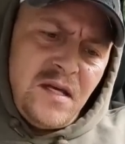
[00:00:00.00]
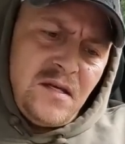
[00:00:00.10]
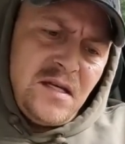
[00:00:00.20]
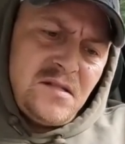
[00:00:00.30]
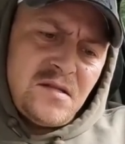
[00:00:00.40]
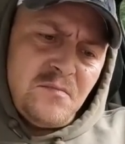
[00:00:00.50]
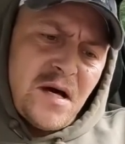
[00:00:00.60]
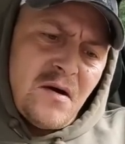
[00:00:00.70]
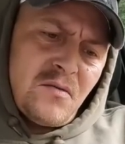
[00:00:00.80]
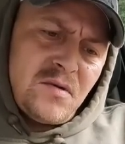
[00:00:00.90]
He gets
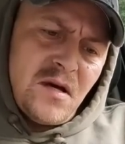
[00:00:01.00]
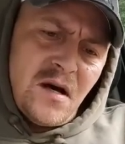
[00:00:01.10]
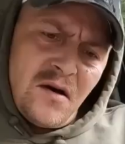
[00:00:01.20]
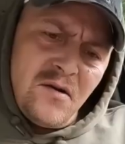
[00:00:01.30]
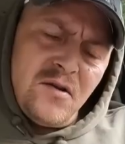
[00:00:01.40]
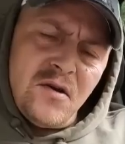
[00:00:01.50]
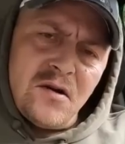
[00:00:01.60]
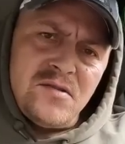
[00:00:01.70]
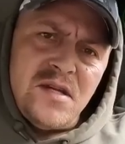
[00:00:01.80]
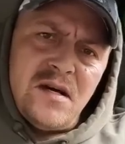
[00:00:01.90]
about 100
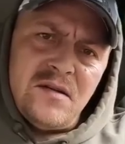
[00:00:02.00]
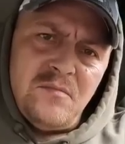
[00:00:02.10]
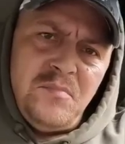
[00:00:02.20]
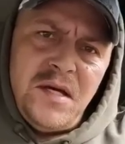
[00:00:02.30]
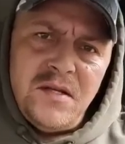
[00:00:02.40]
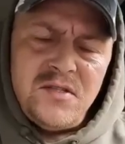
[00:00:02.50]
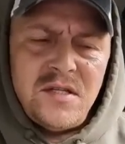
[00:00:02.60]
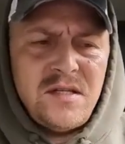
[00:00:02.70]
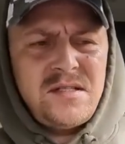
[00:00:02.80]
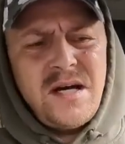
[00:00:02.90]
yards down the beach
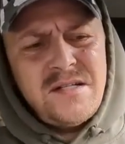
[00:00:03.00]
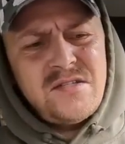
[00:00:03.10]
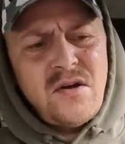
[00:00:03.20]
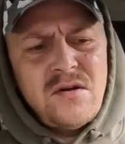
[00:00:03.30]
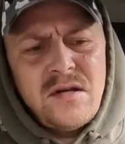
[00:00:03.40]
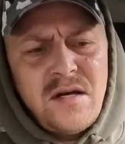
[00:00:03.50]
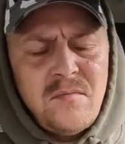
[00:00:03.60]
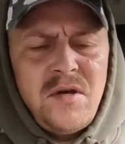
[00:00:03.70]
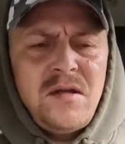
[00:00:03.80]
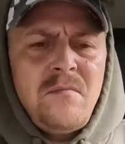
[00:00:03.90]
and the tide's starting to
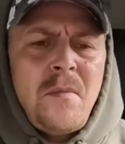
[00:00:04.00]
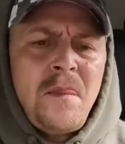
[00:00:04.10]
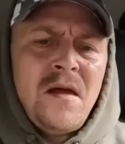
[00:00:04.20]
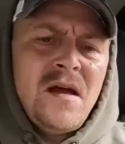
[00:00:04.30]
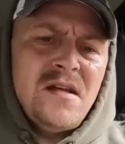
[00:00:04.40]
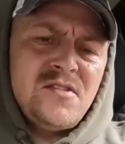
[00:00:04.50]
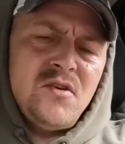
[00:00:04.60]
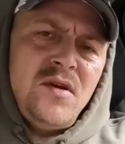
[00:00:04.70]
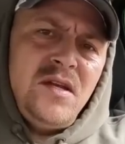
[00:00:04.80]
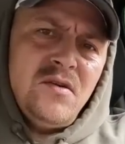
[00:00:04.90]
come in. And
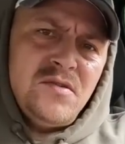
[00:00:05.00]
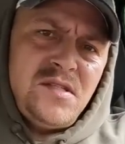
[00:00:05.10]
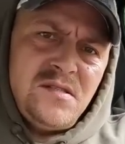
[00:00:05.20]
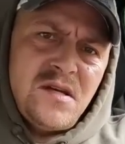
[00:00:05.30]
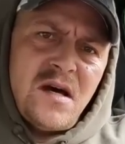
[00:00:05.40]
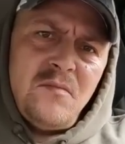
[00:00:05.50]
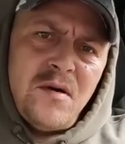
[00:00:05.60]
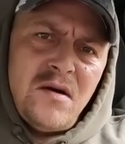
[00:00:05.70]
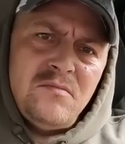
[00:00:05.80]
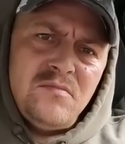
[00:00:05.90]
so he knows he's got
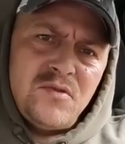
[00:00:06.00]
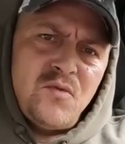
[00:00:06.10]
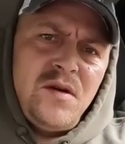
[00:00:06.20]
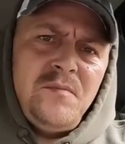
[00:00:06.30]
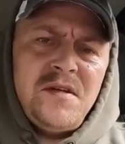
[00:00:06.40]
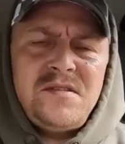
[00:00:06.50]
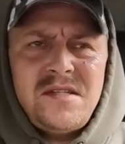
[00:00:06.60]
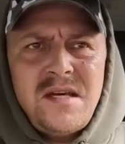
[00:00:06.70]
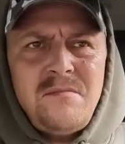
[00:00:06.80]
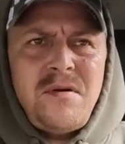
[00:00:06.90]
about 20 minutes
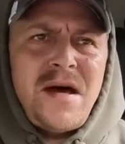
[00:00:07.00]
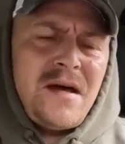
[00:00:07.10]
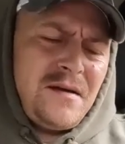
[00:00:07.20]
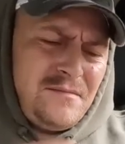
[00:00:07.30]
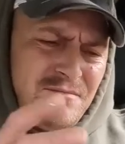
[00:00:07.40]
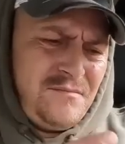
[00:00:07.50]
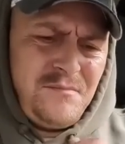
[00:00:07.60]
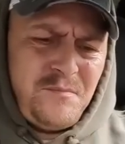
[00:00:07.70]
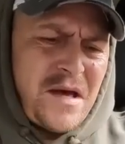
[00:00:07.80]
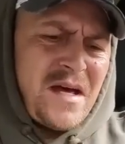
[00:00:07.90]
to get
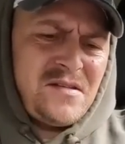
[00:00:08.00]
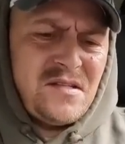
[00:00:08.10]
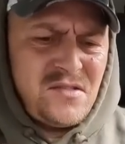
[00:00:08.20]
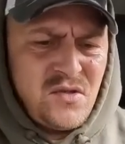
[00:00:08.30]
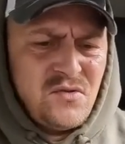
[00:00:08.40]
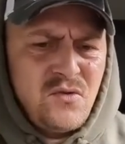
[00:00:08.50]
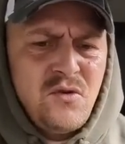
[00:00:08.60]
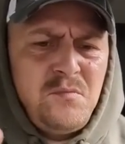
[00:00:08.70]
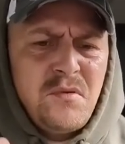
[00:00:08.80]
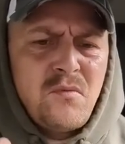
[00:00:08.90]
past this certain
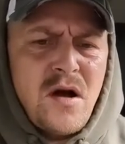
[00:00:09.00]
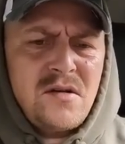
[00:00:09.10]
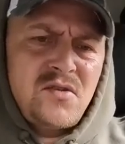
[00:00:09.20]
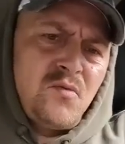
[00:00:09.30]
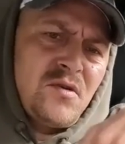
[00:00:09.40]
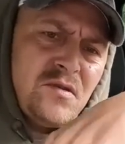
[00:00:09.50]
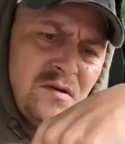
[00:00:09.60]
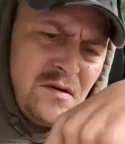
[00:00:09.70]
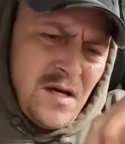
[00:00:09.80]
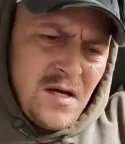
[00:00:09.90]
group of rocks to where
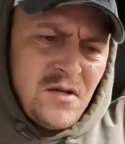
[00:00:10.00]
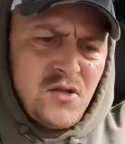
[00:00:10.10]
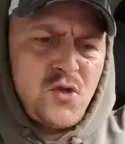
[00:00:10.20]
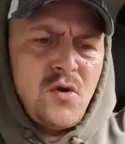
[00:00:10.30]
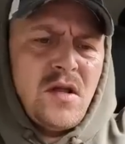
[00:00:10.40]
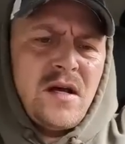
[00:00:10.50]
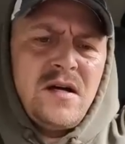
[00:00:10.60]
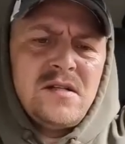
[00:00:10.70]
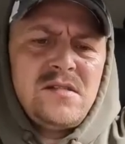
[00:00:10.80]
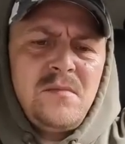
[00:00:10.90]
the, the shoreline
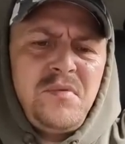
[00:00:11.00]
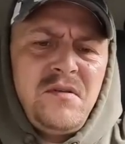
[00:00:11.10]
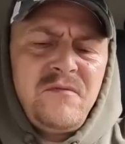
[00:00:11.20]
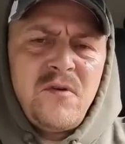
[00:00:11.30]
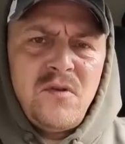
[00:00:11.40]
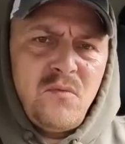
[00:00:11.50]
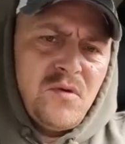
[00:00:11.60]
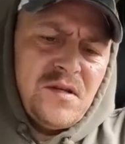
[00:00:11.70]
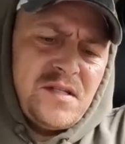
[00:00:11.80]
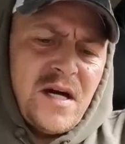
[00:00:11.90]
cuts up in further
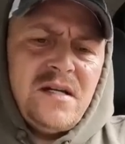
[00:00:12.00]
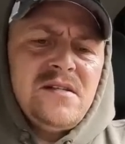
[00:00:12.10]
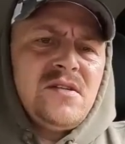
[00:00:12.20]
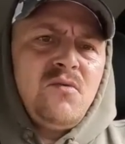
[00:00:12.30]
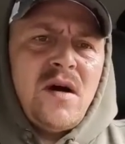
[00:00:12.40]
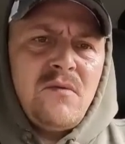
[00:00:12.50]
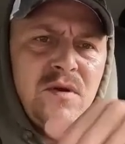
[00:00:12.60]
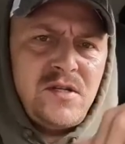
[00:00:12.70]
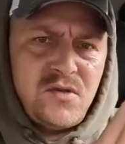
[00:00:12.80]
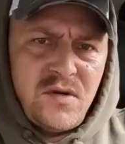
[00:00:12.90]
where the tide doesn't quite
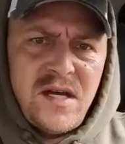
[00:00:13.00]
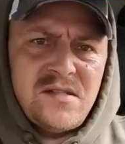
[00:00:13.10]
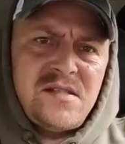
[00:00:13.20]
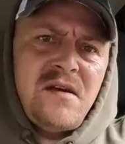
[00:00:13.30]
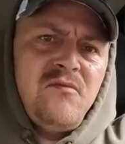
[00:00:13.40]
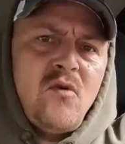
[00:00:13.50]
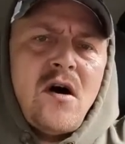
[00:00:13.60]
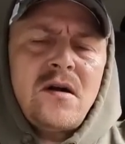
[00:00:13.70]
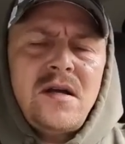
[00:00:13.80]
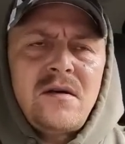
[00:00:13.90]
reach. So he has safe
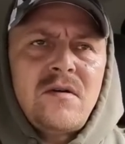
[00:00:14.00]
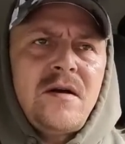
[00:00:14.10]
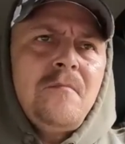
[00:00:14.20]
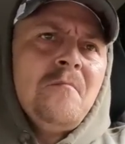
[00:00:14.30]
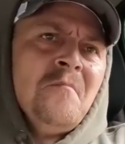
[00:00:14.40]
walking, right?